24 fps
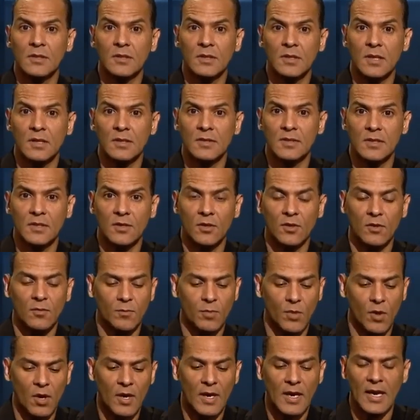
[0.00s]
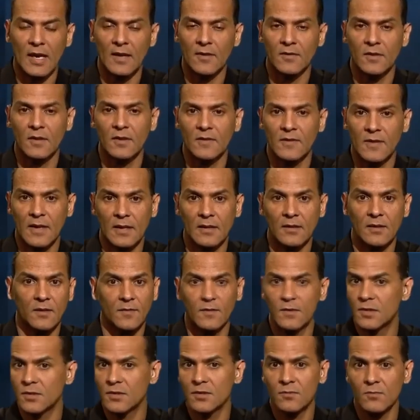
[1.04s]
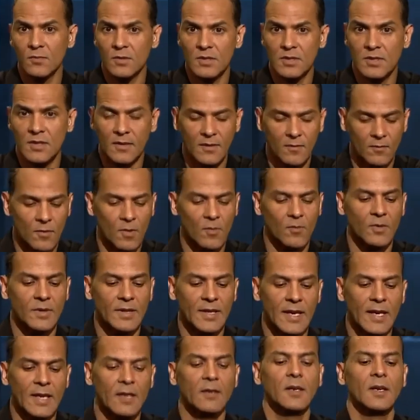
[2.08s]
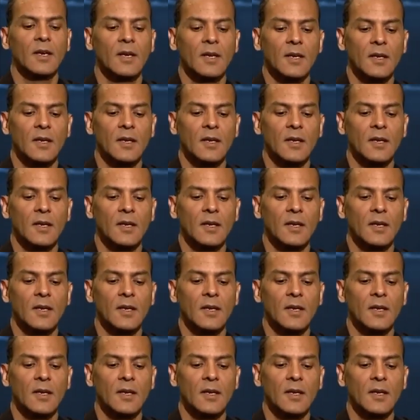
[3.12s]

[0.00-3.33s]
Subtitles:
they still broadcasting standard definition. There's nothing wrong with that.